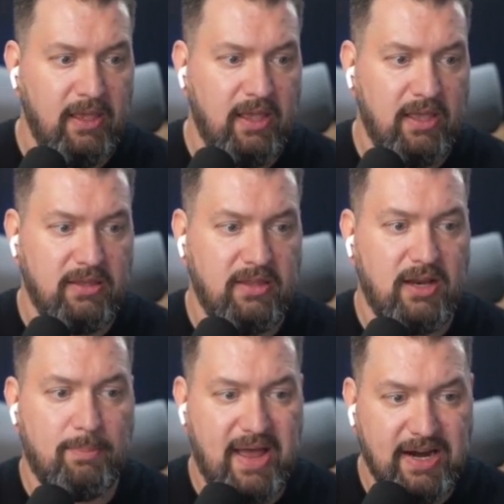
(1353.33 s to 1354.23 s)
and then
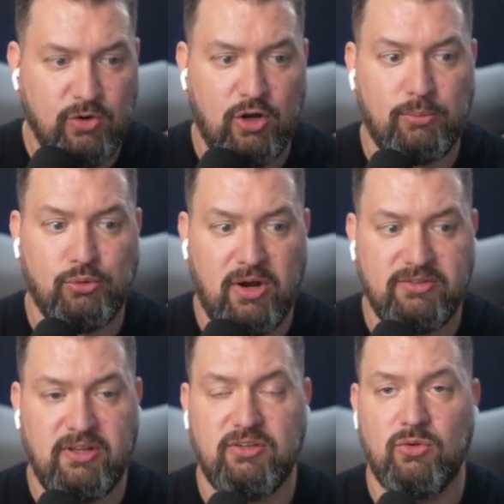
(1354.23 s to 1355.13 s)
a background
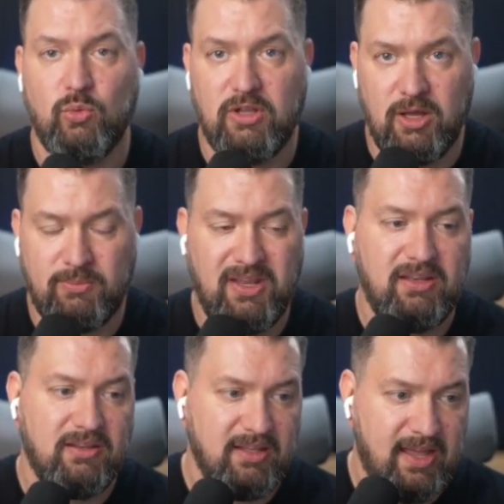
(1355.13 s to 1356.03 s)
process will
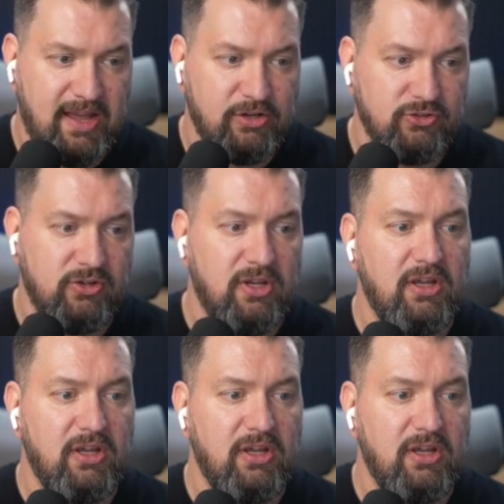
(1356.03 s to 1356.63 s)
update the cache,